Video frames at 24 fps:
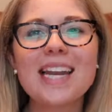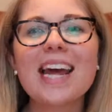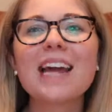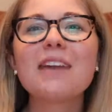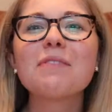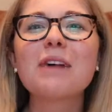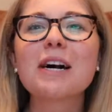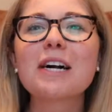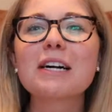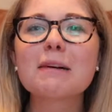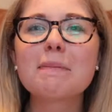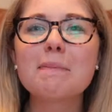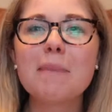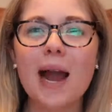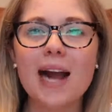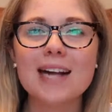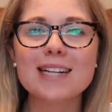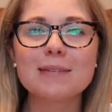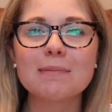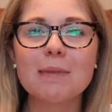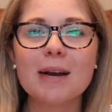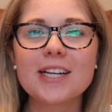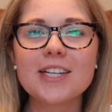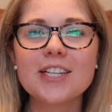and welcome
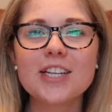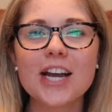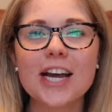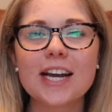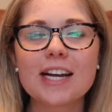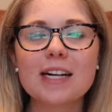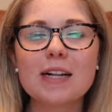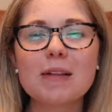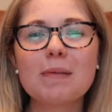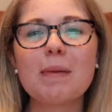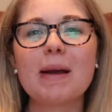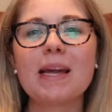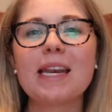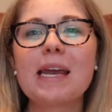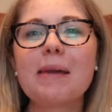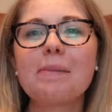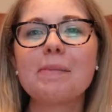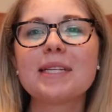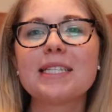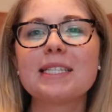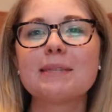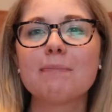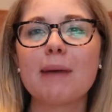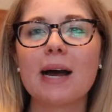back to my channel. My
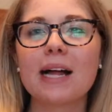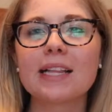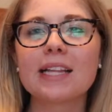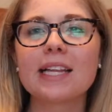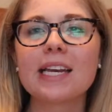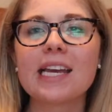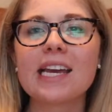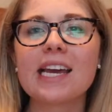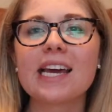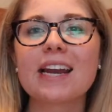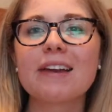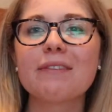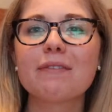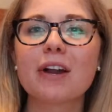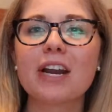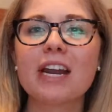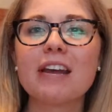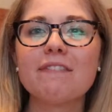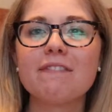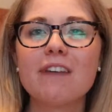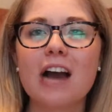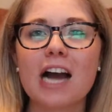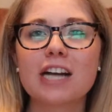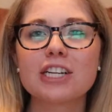name is Melanie and I run
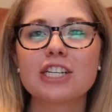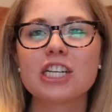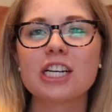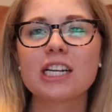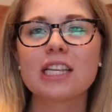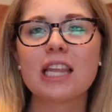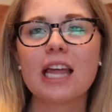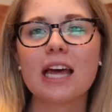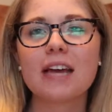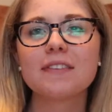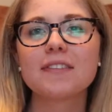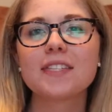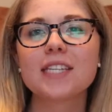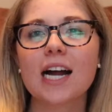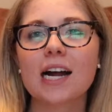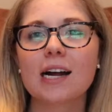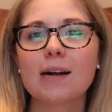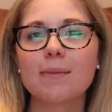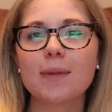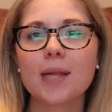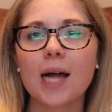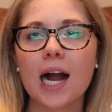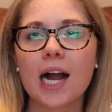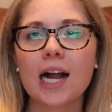a fashion and
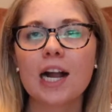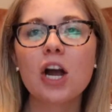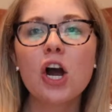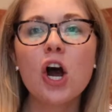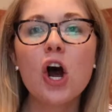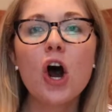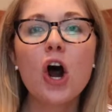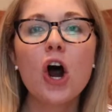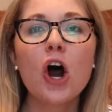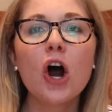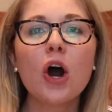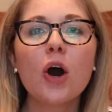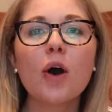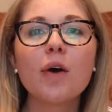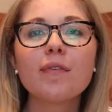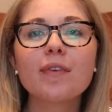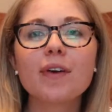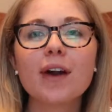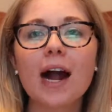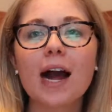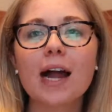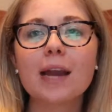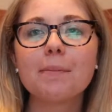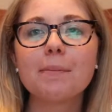lifestyle blog
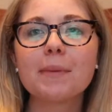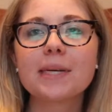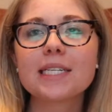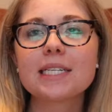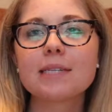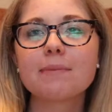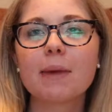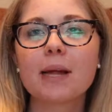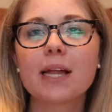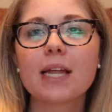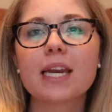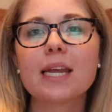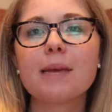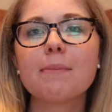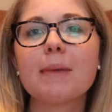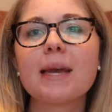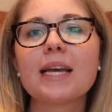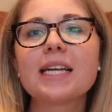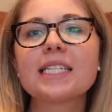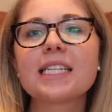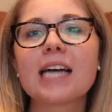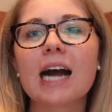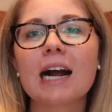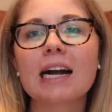over on
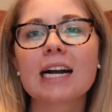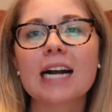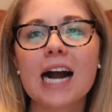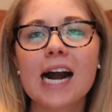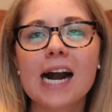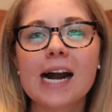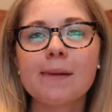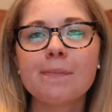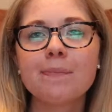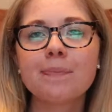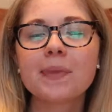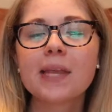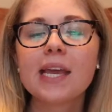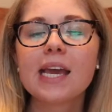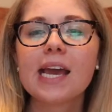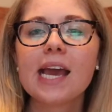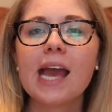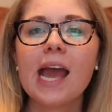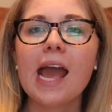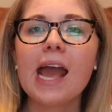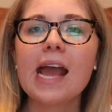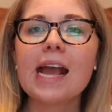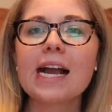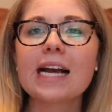MissMelanieMay.com,
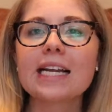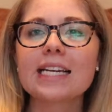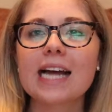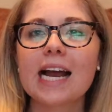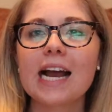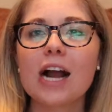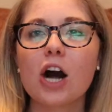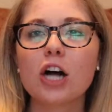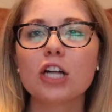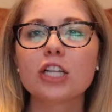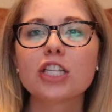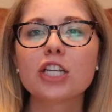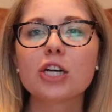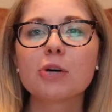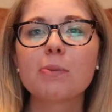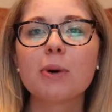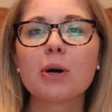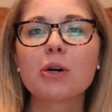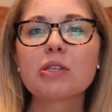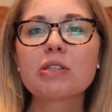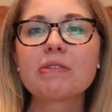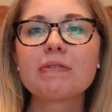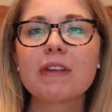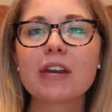and I also
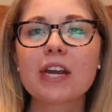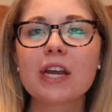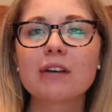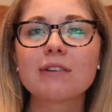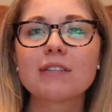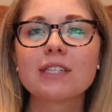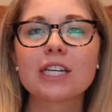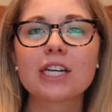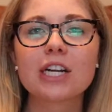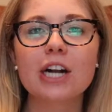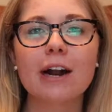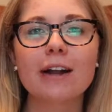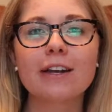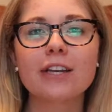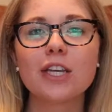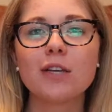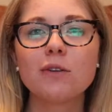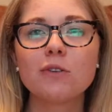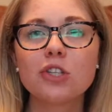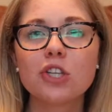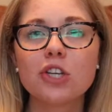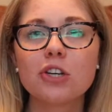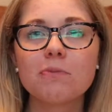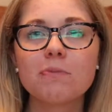post videos here on
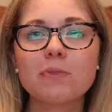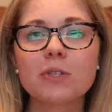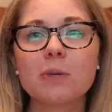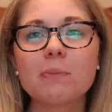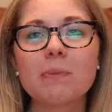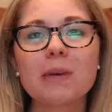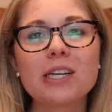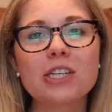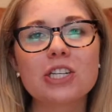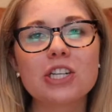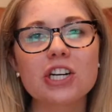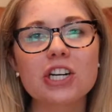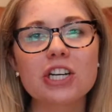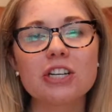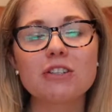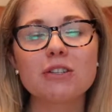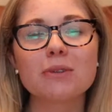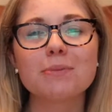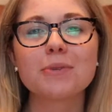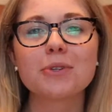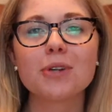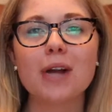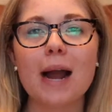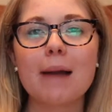YouTube, so make sure you
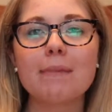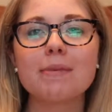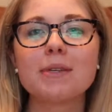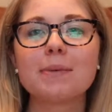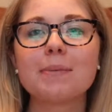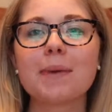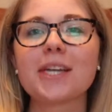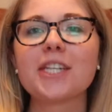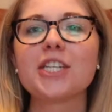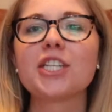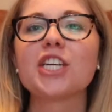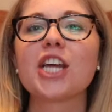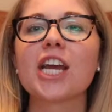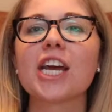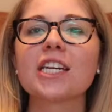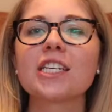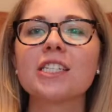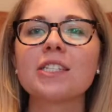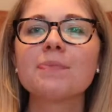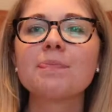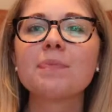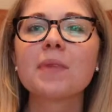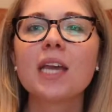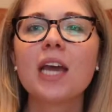subscribe to my
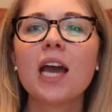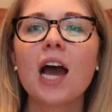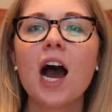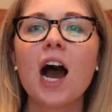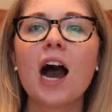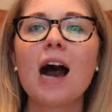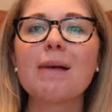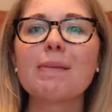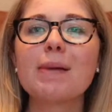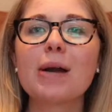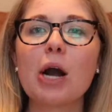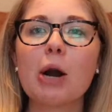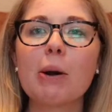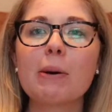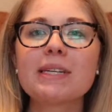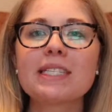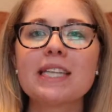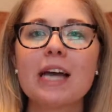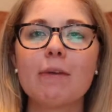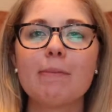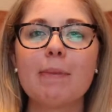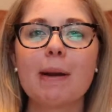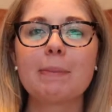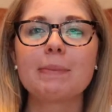channel. I
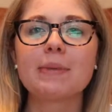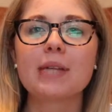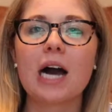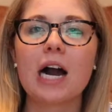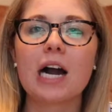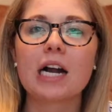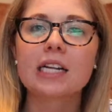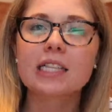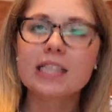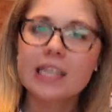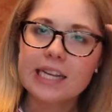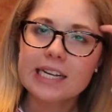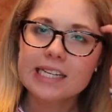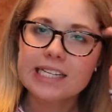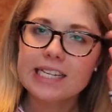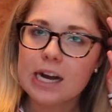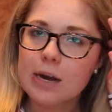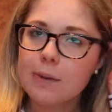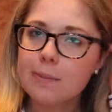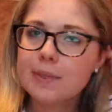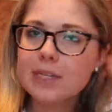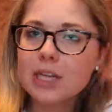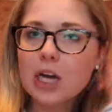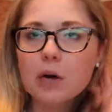always have my blog linked
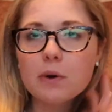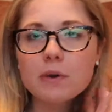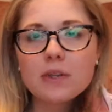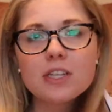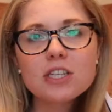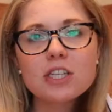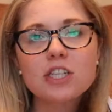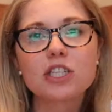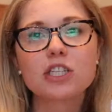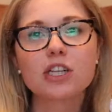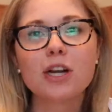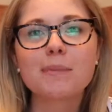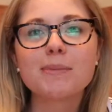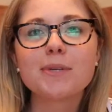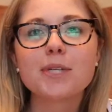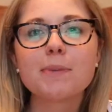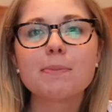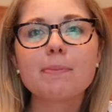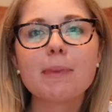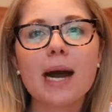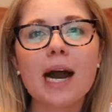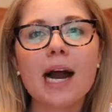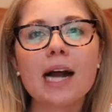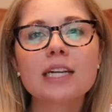down below in the
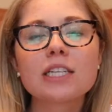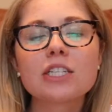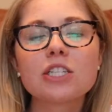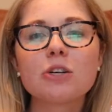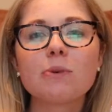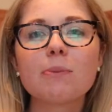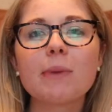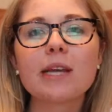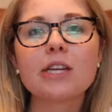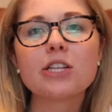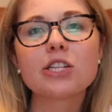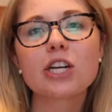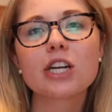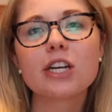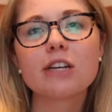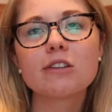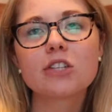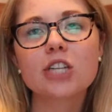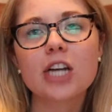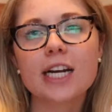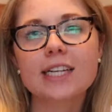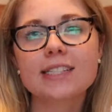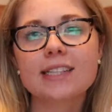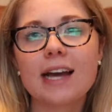description box, so make sure you
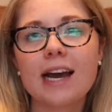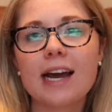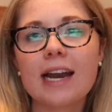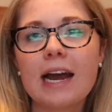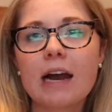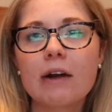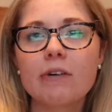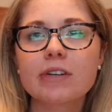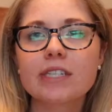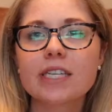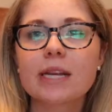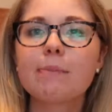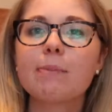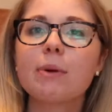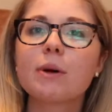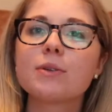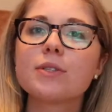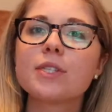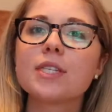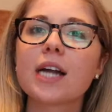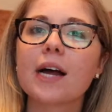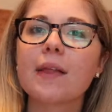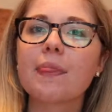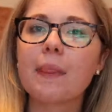check that out because I
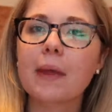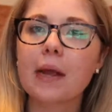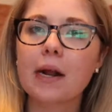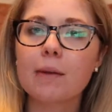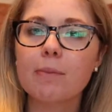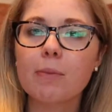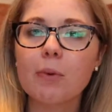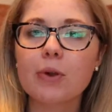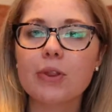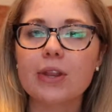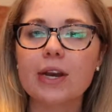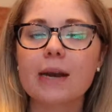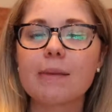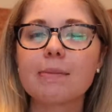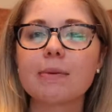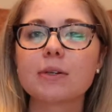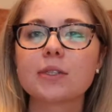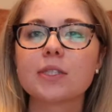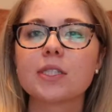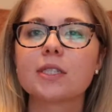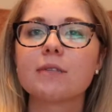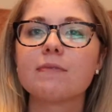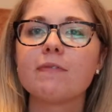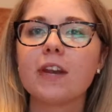post on there more than I
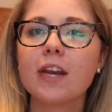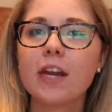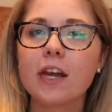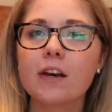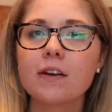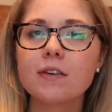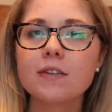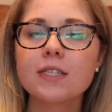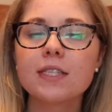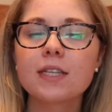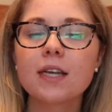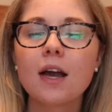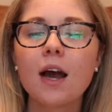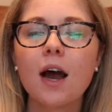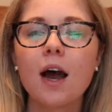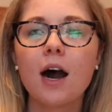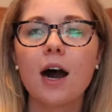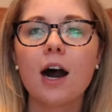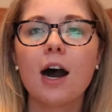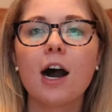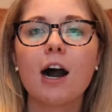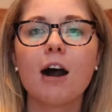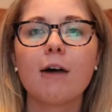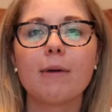post videos.
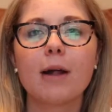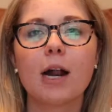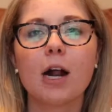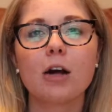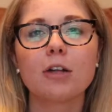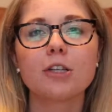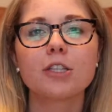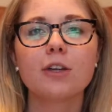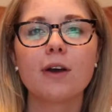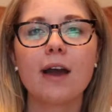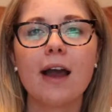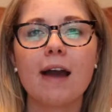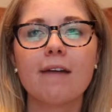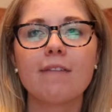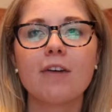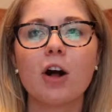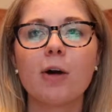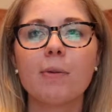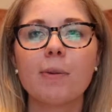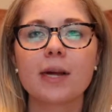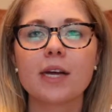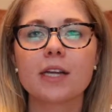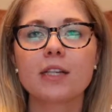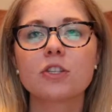I also have
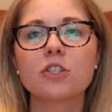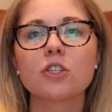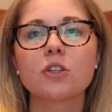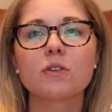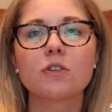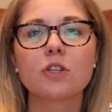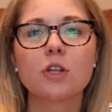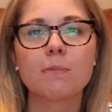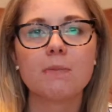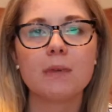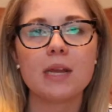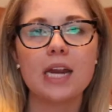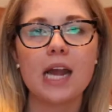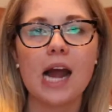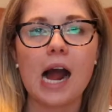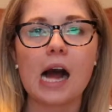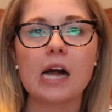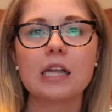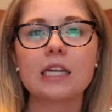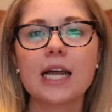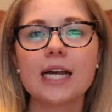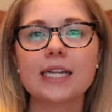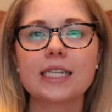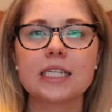all my other social media
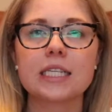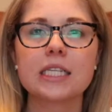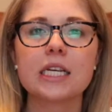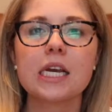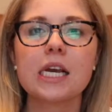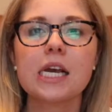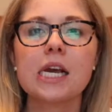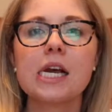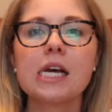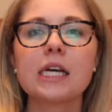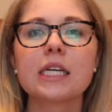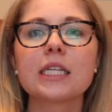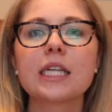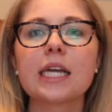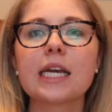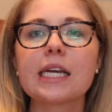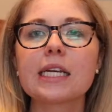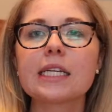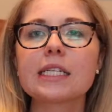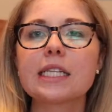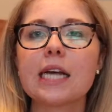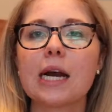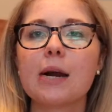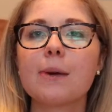outlets
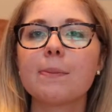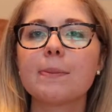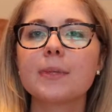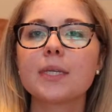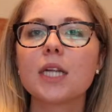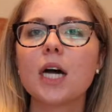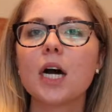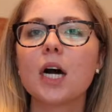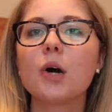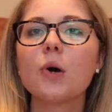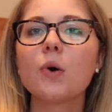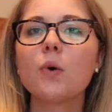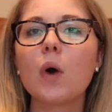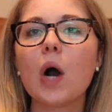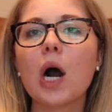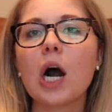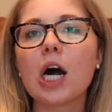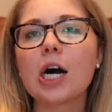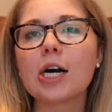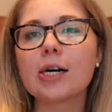linked down below,